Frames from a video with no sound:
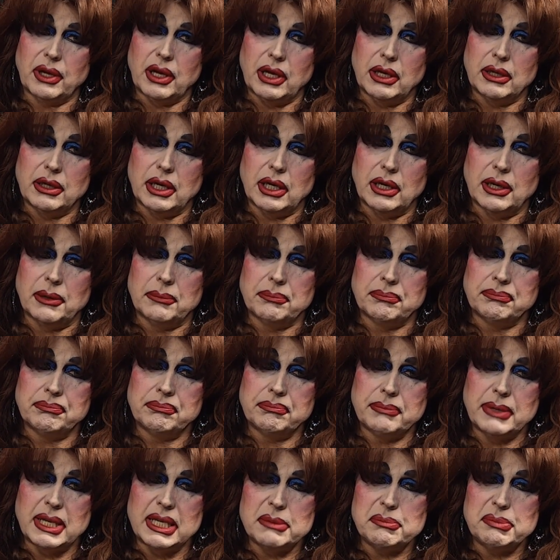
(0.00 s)
um,
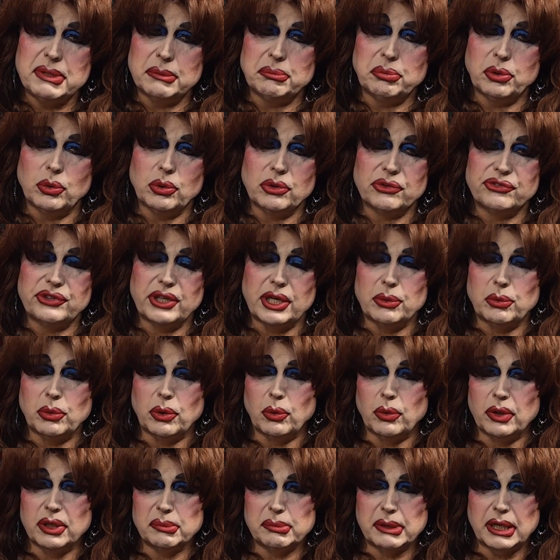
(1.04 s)
many people will say, well,
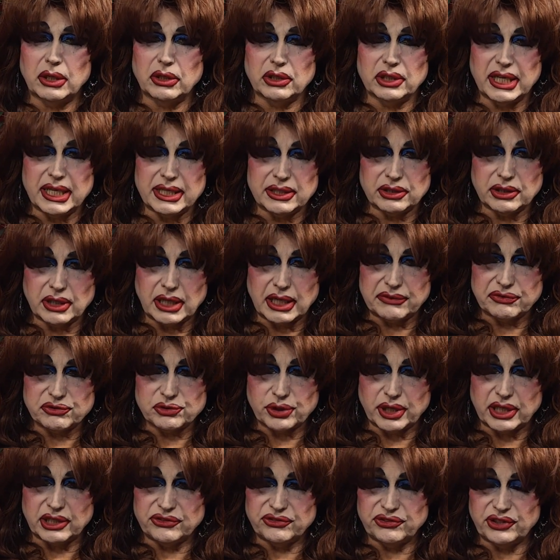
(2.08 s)
what about late in life
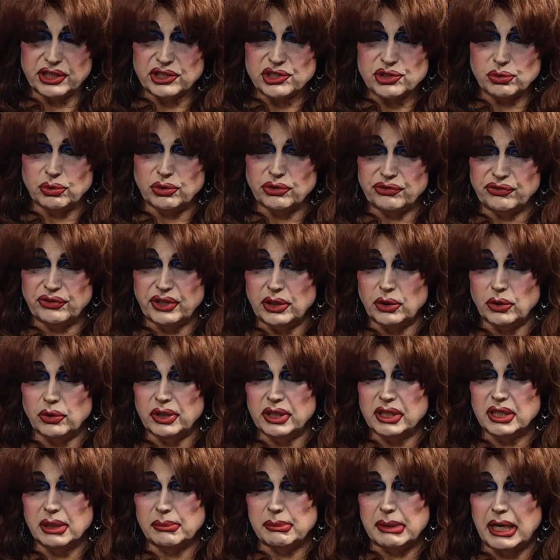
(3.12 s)
transsexuals that only
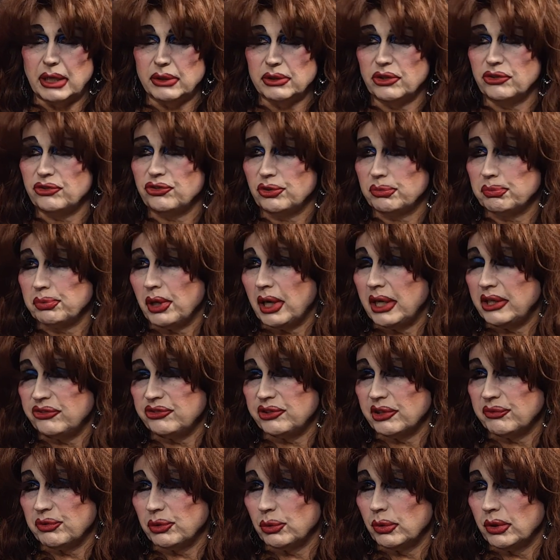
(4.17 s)
come out and surprise
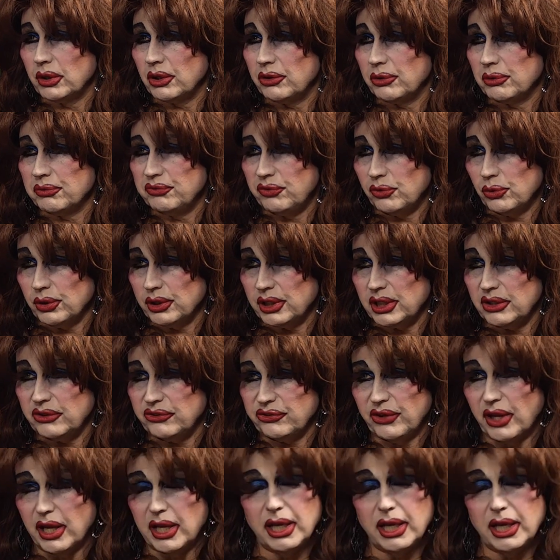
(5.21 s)
everyone at their 40s?